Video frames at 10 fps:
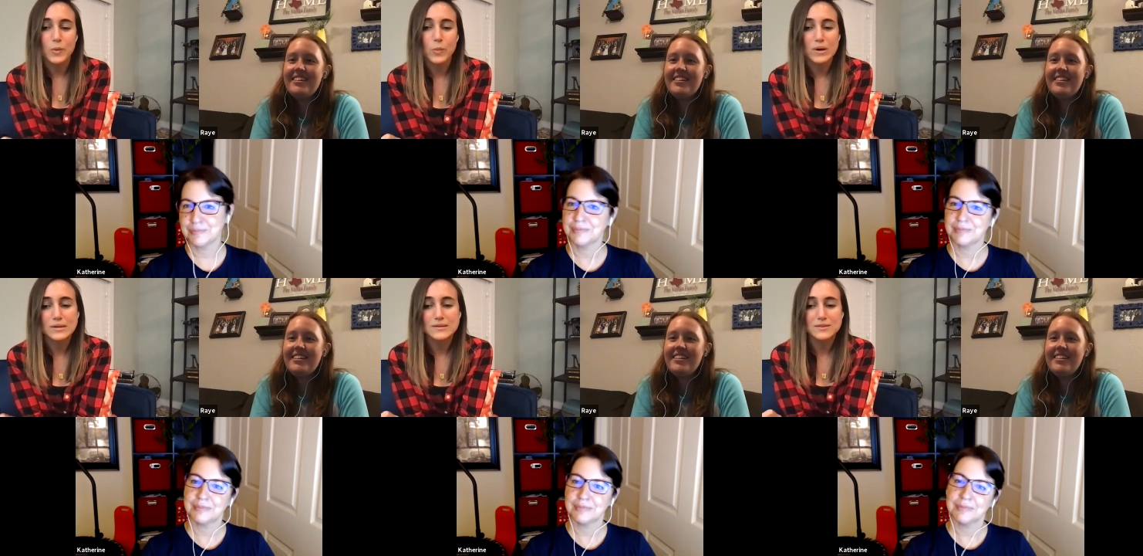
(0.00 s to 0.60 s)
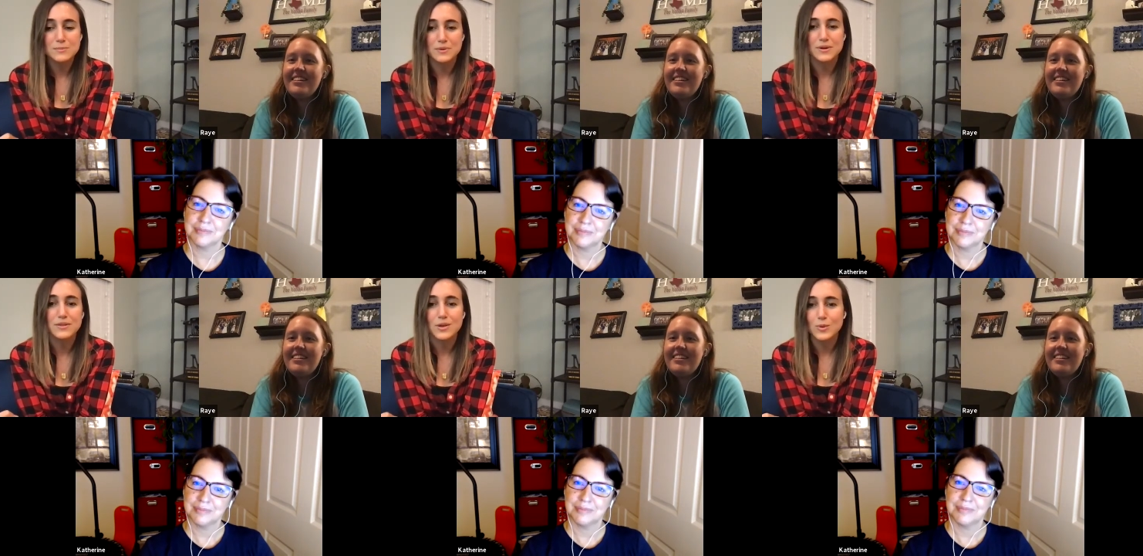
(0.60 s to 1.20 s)
Speaker 1: what is the
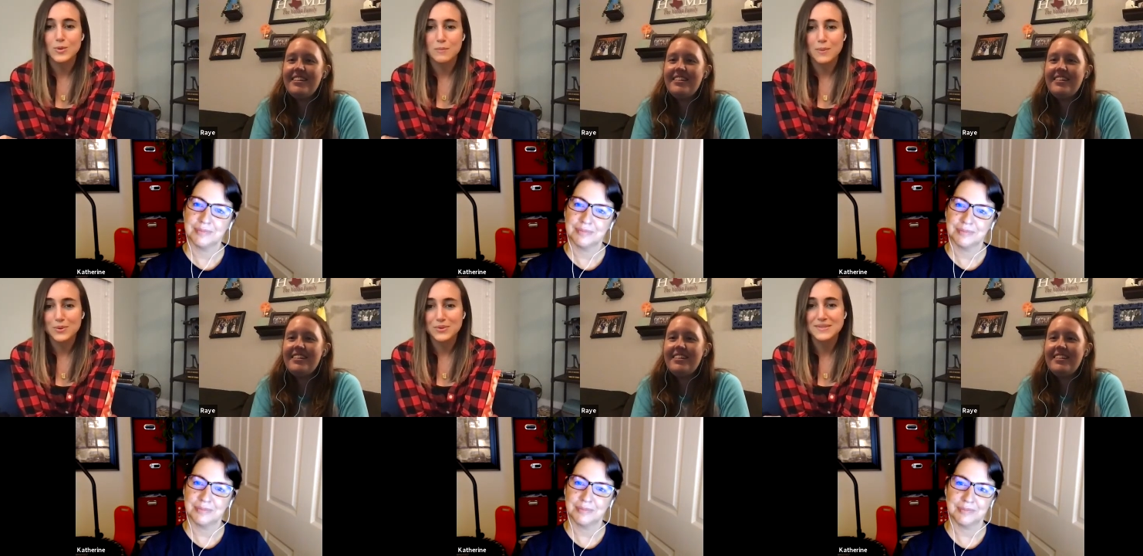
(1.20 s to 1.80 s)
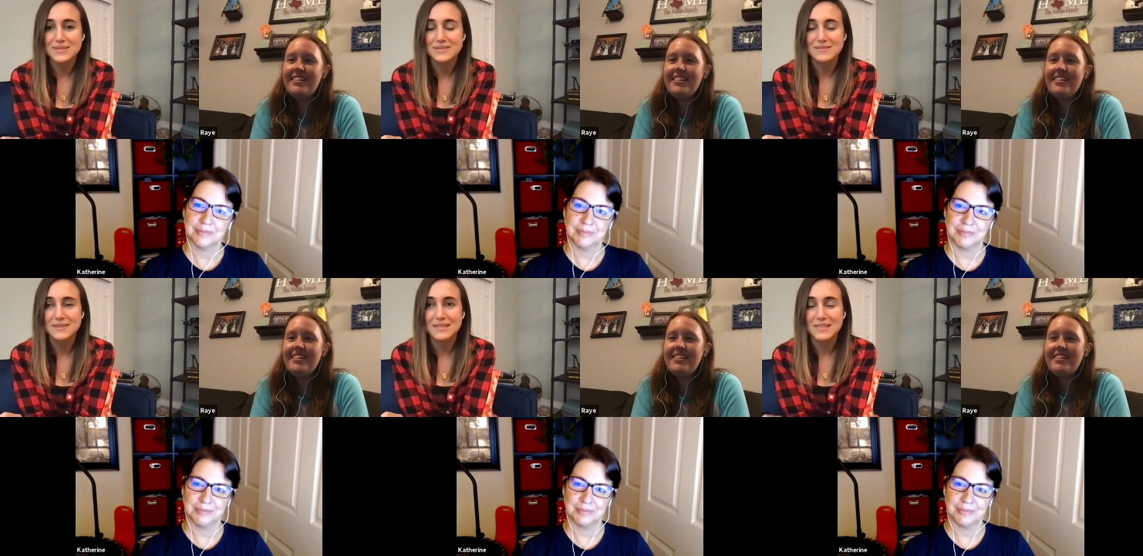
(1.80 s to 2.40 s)
book that you would most
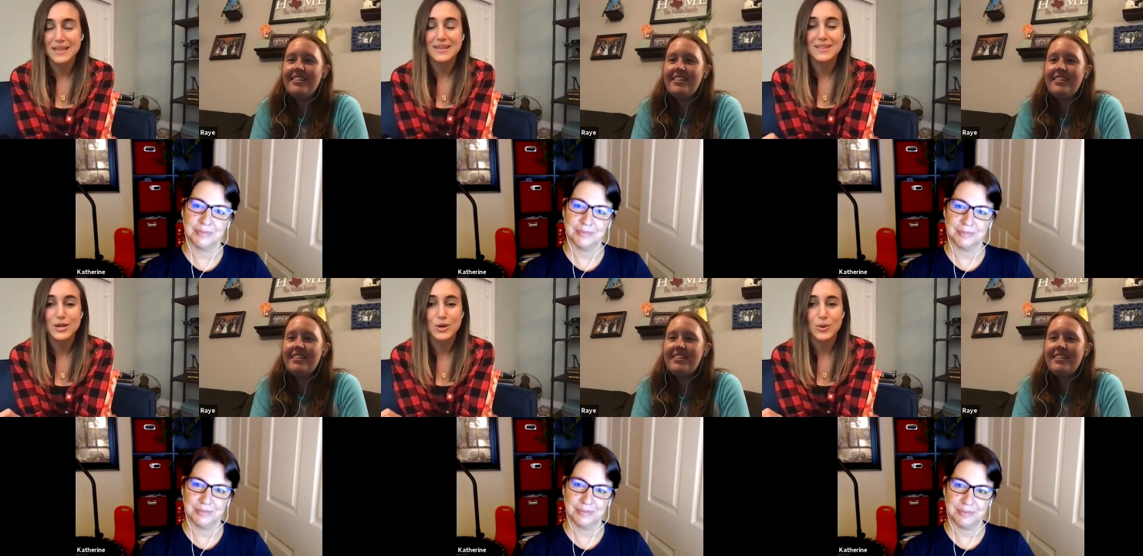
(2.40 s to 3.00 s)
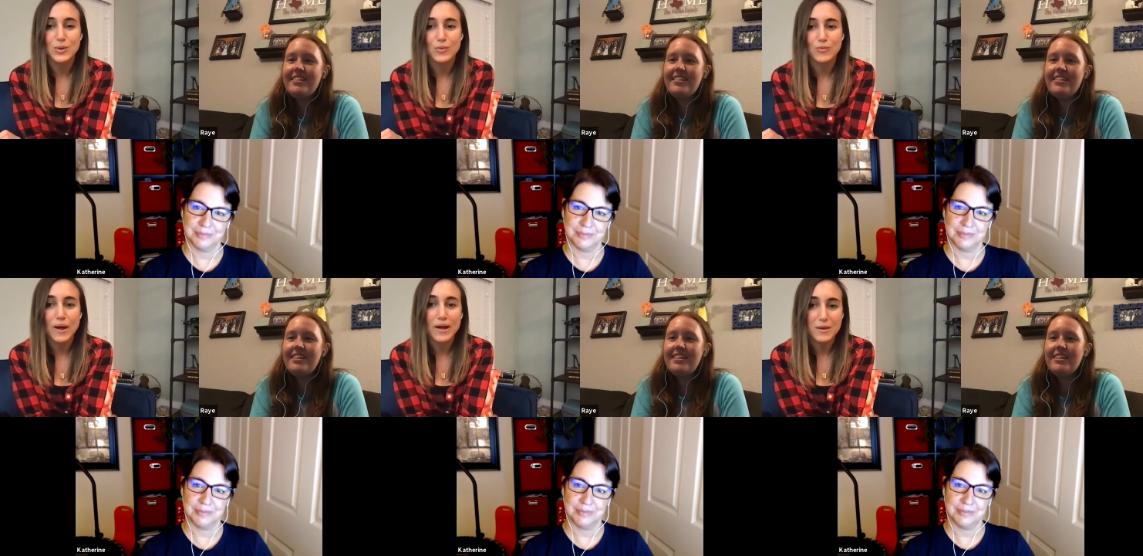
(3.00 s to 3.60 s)
likely
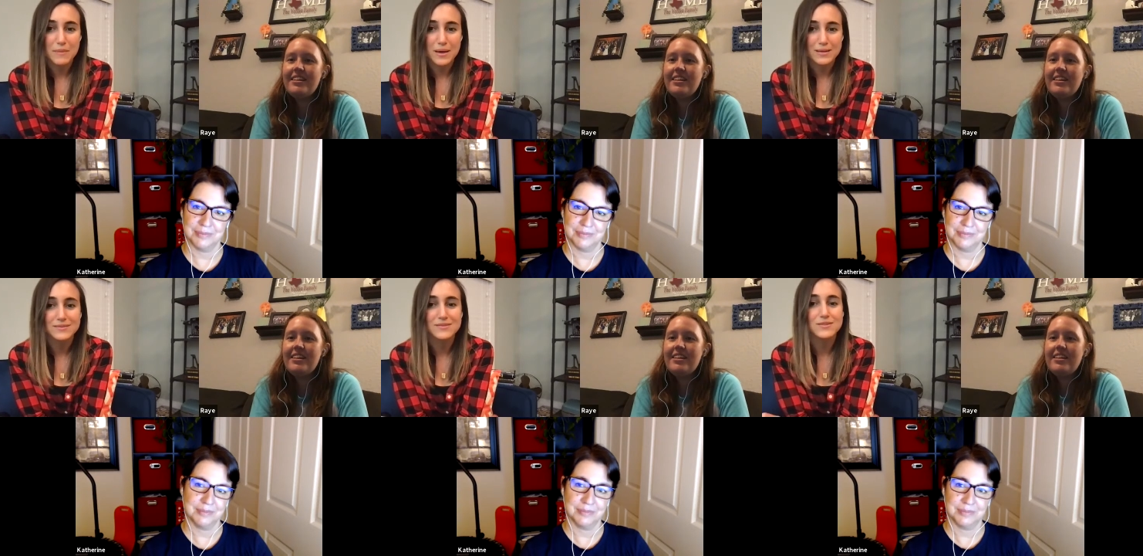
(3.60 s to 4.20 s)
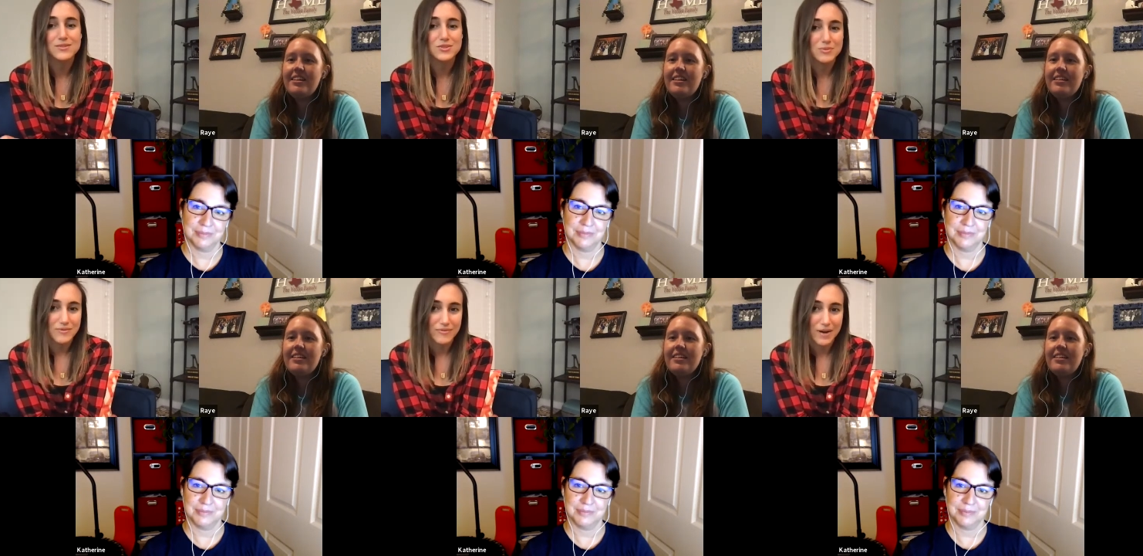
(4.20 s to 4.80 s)
recommend to
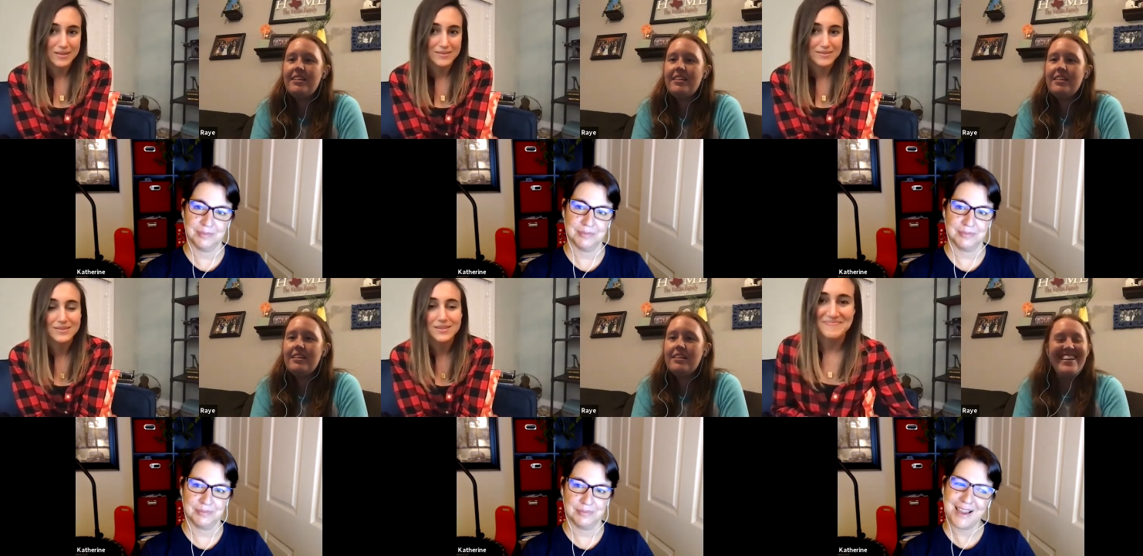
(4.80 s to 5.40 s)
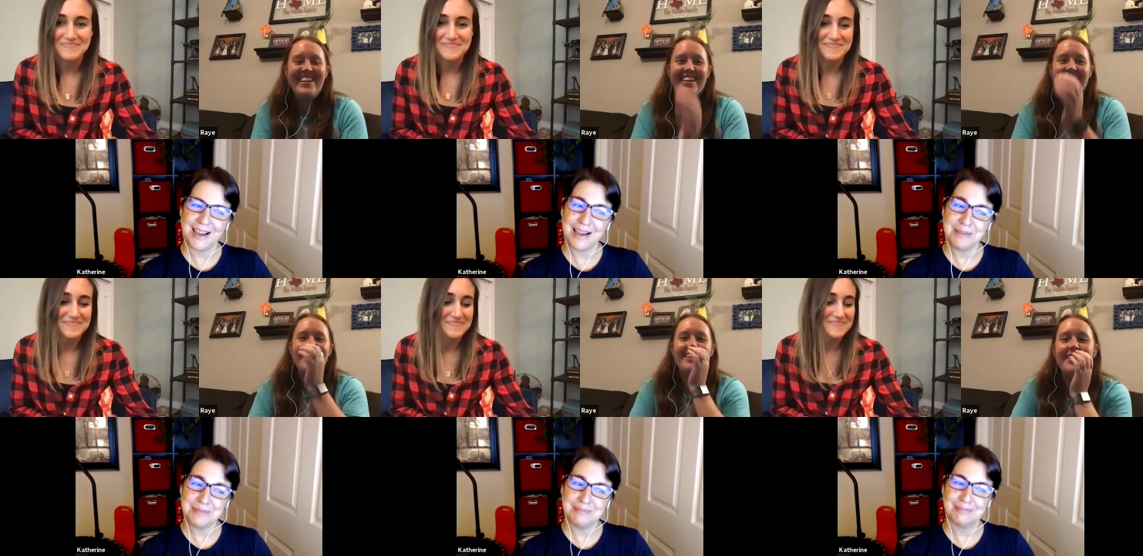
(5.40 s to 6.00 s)
a friend?
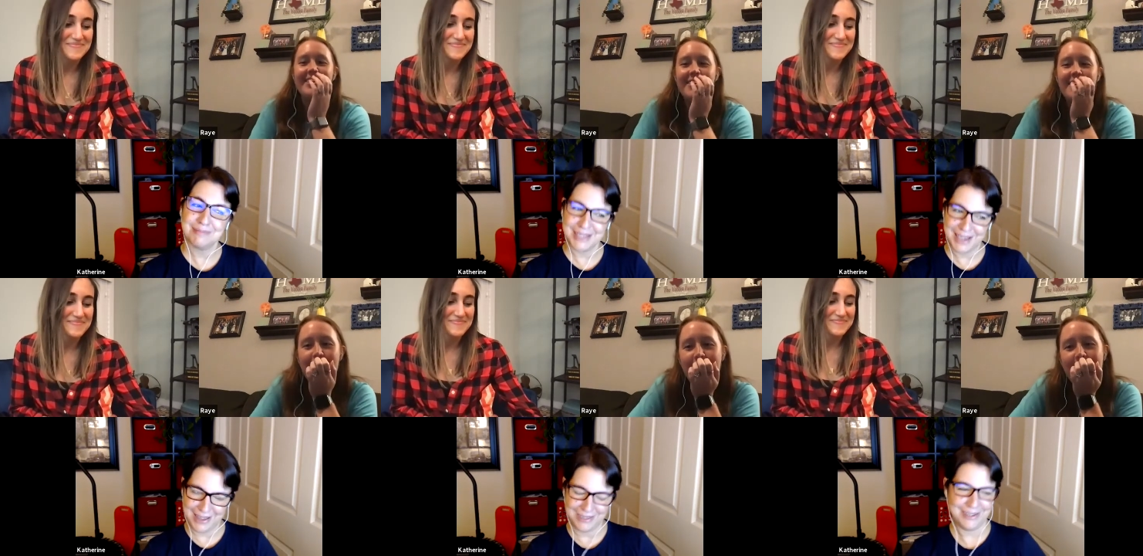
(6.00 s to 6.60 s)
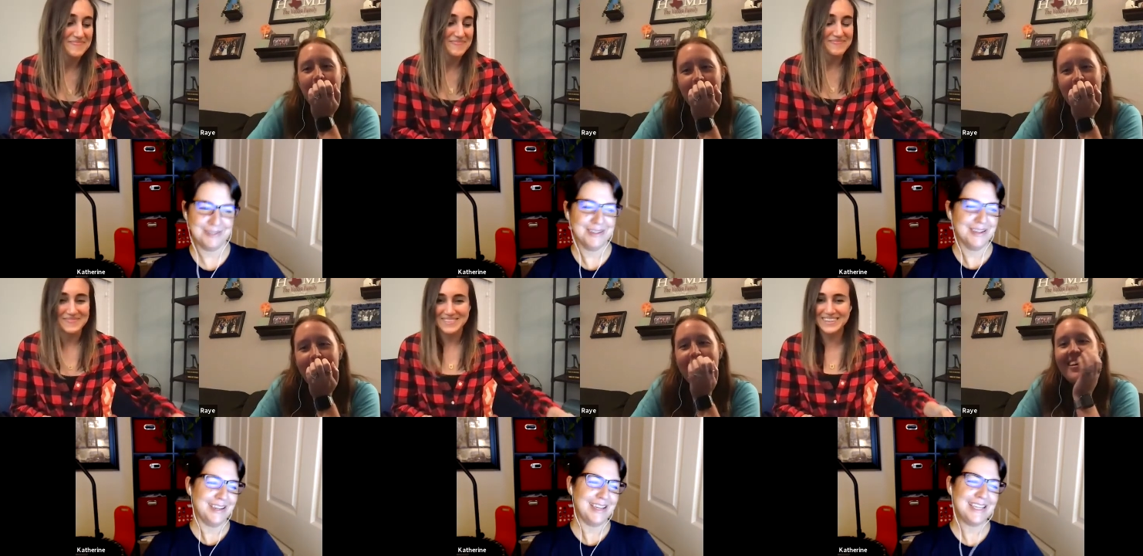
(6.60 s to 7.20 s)
Speaker 2: I'm Kathy.
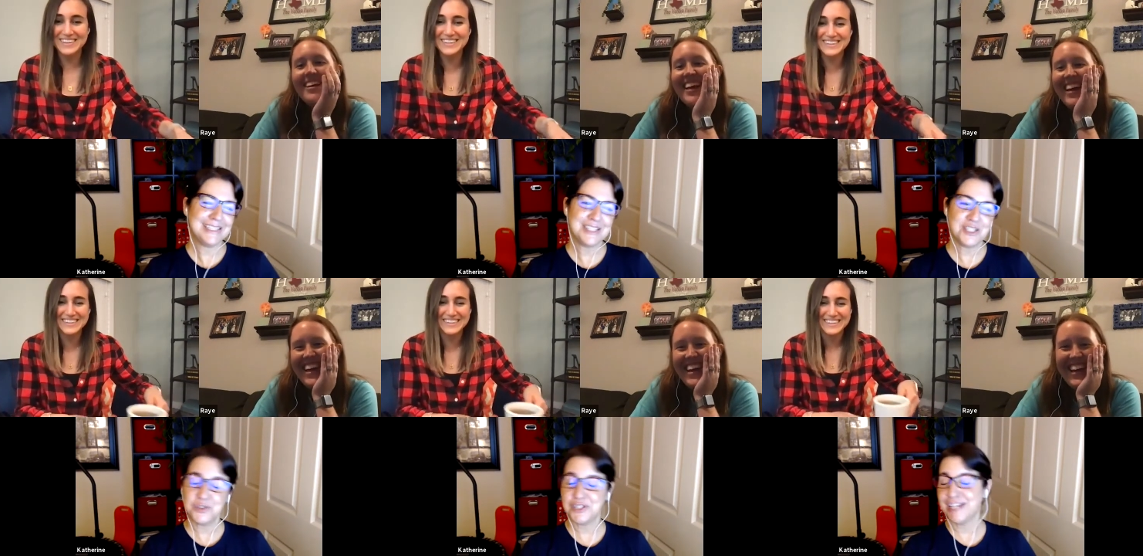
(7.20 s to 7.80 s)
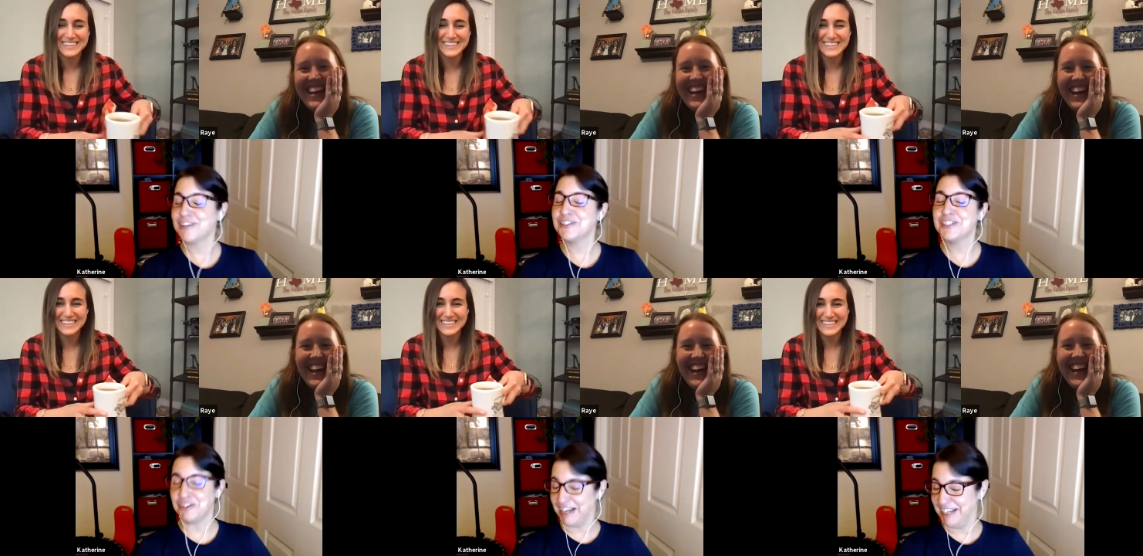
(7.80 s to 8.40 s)
Yeah,
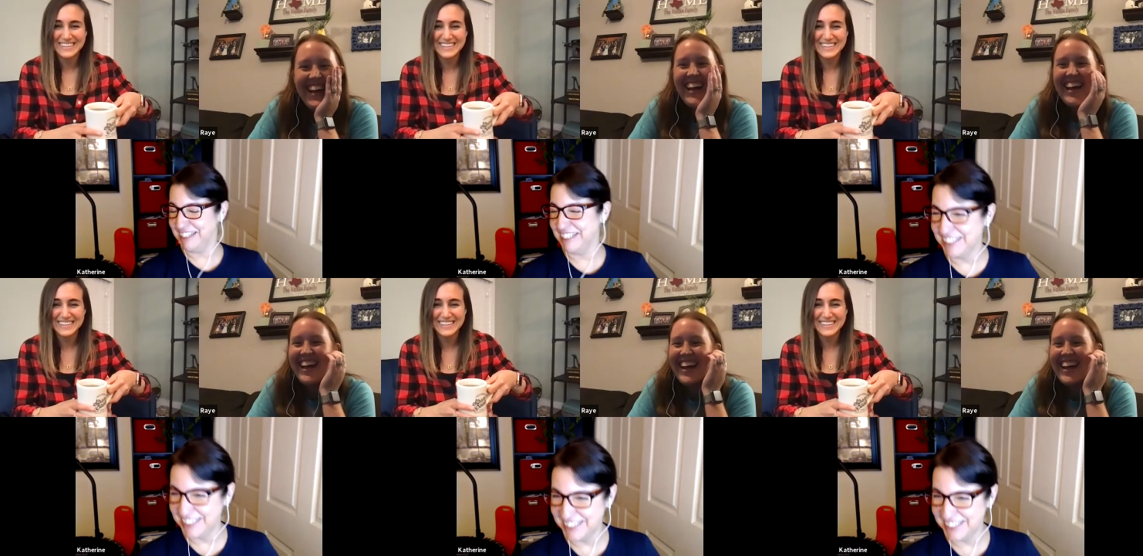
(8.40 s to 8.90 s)
Arizona. That's